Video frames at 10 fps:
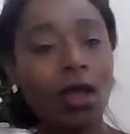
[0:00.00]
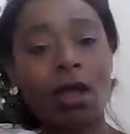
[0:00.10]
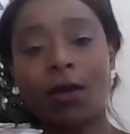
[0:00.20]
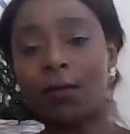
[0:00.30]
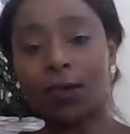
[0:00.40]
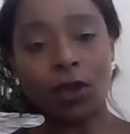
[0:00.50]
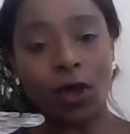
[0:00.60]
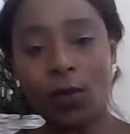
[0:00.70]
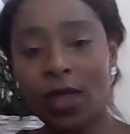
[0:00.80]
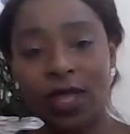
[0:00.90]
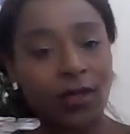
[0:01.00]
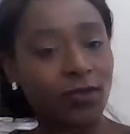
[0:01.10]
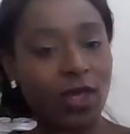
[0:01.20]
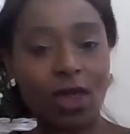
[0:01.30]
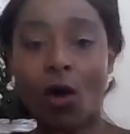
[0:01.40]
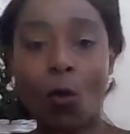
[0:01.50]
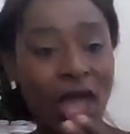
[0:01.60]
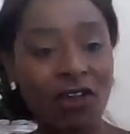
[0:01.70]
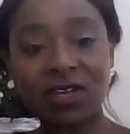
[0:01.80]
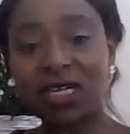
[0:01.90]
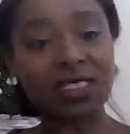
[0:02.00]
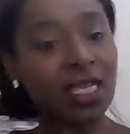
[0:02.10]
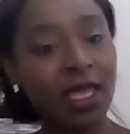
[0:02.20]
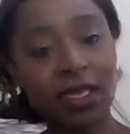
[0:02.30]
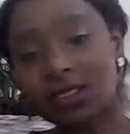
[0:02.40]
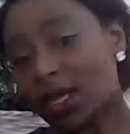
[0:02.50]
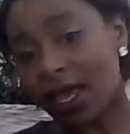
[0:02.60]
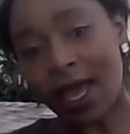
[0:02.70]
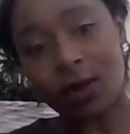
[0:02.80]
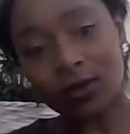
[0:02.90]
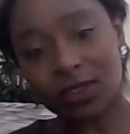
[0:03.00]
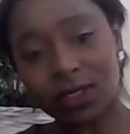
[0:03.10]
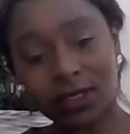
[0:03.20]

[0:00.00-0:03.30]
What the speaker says: You know, they are wearing it day in, day out.